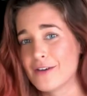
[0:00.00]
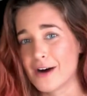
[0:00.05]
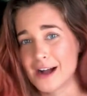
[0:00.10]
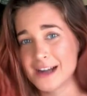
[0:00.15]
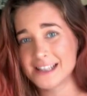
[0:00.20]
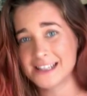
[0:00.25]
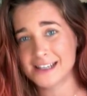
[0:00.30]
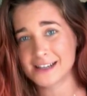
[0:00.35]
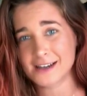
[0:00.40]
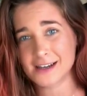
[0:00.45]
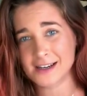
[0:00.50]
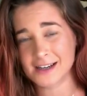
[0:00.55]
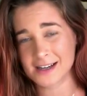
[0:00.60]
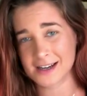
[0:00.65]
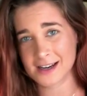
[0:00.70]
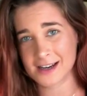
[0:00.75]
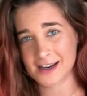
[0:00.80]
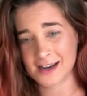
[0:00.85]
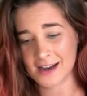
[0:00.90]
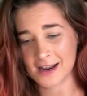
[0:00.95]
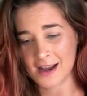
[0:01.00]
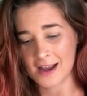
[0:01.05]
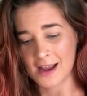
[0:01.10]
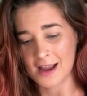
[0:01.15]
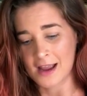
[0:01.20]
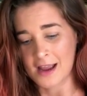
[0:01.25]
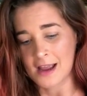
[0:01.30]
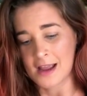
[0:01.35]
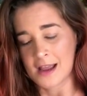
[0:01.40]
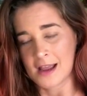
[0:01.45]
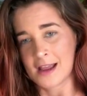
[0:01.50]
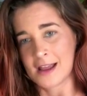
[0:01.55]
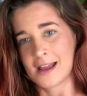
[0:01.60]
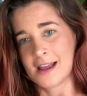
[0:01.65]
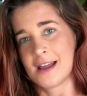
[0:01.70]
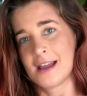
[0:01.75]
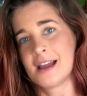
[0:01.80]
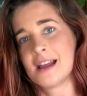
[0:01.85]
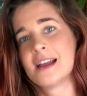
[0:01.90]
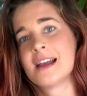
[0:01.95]
on here
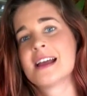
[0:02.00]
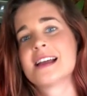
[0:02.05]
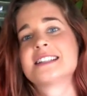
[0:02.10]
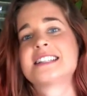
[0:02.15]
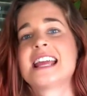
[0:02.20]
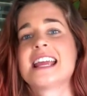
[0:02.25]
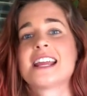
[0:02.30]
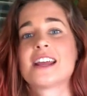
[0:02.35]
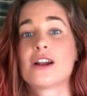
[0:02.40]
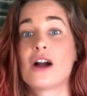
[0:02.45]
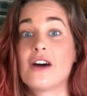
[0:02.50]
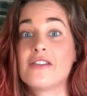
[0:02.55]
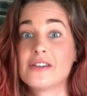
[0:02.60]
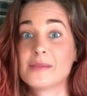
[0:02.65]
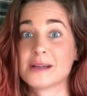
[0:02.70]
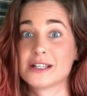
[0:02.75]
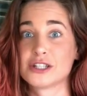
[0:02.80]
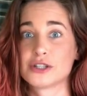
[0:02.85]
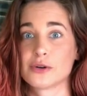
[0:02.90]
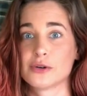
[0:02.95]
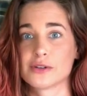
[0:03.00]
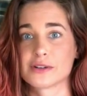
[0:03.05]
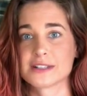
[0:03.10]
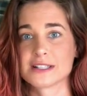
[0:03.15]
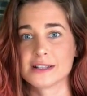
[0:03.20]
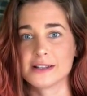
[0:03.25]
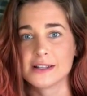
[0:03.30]
and take it off of my shoulders a